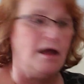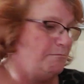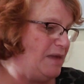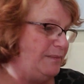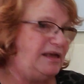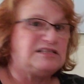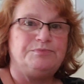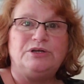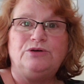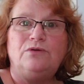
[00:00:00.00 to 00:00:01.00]
Maybe it's
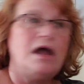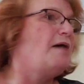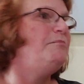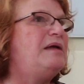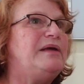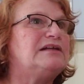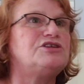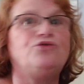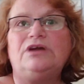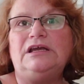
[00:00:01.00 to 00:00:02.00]
blue. Maybe it's
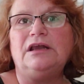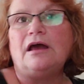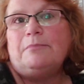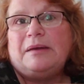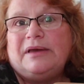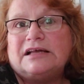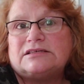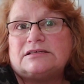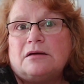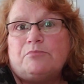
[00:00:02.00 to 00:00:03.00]
green. Maybe
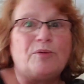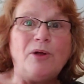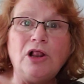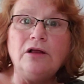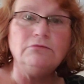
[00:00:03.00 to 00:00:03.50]
it's purple.